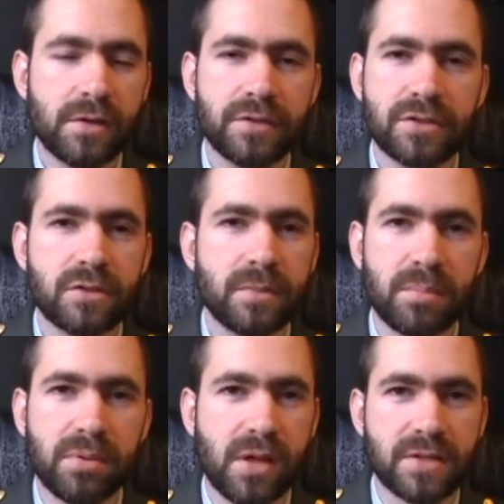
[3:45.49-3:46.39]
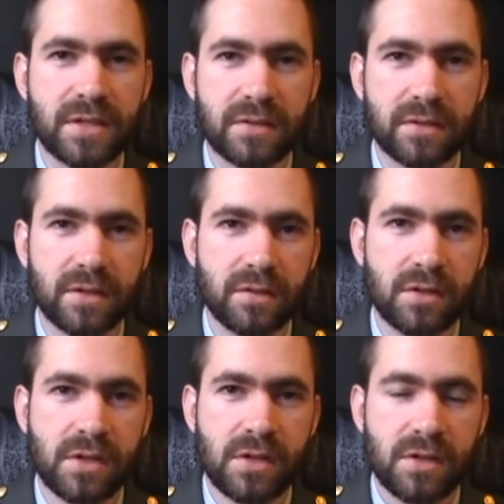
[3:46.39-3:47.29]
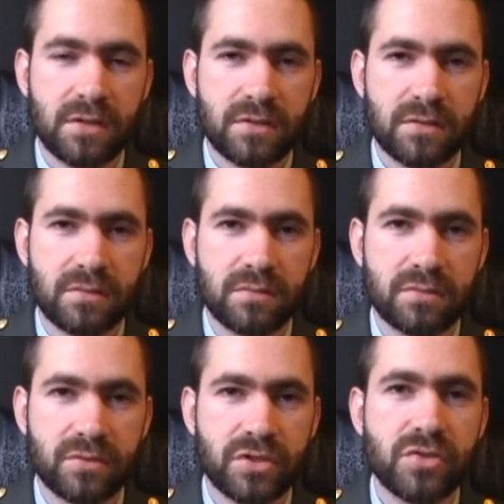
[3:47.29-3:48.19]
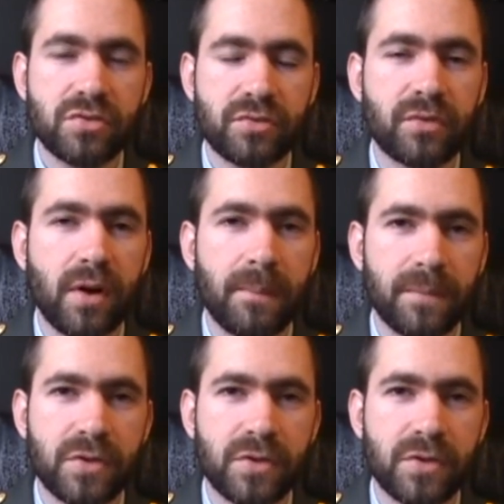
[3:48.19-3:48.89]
Now, there are so many plots out there to choose from.